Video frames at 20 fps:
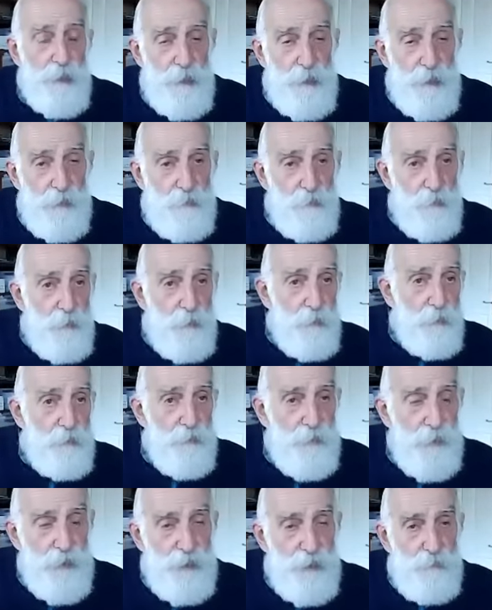it
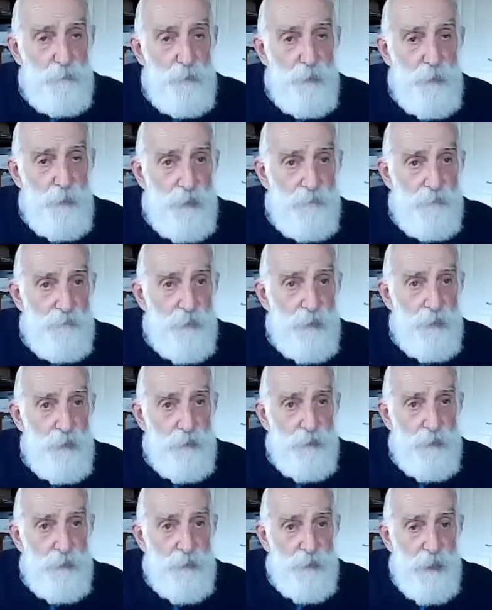evolve? That's more
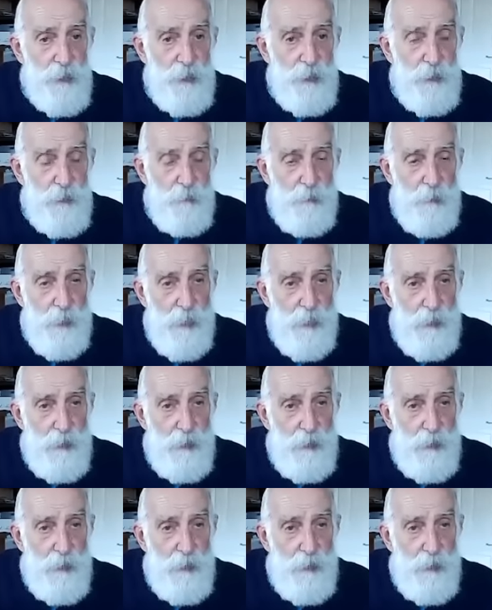difficult to say. You